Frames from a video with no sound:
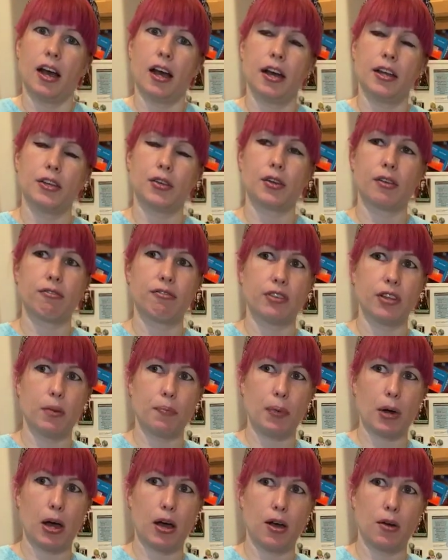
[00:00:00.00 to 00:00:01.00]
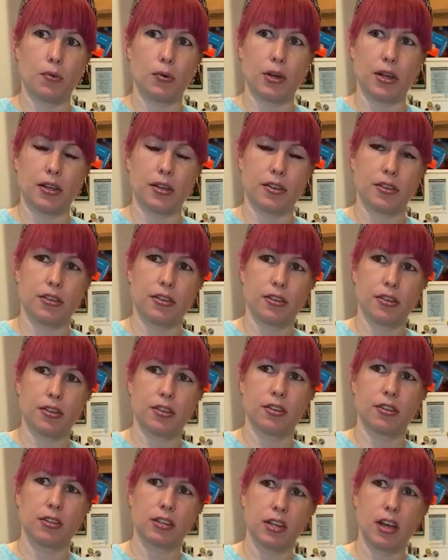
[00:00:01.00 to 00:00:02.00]
You can fill a pot with
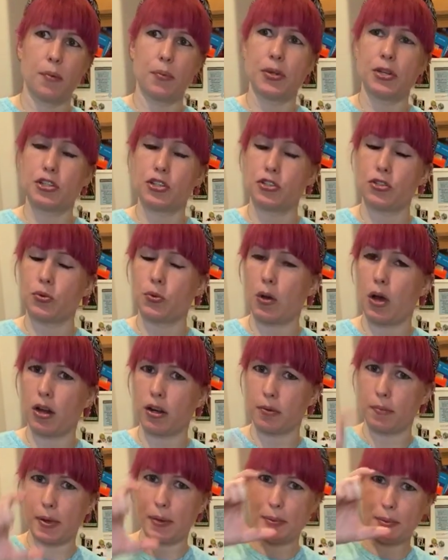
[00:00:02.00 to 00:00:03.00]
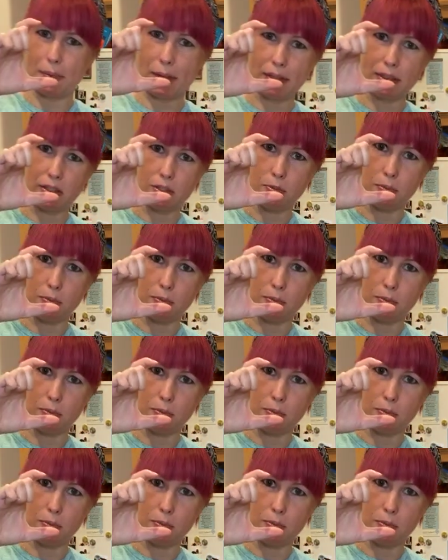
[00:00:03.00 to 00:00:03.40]
a couple inches of water, maybe about this